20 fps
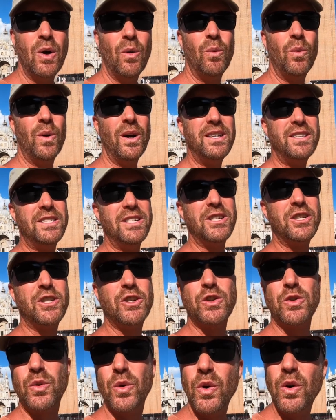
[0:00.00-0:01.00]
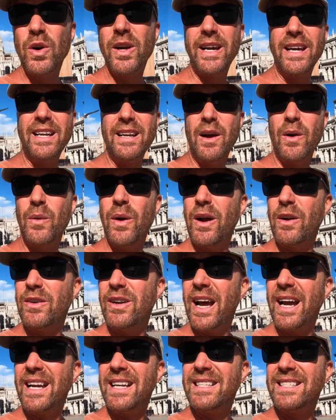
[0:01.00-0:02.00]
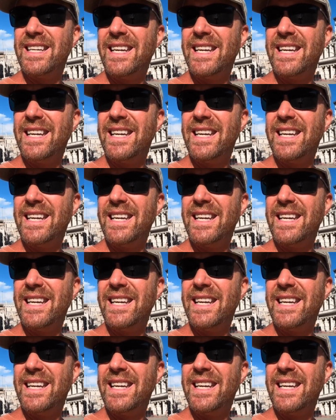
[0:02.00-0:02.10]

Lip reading: was destroyed around early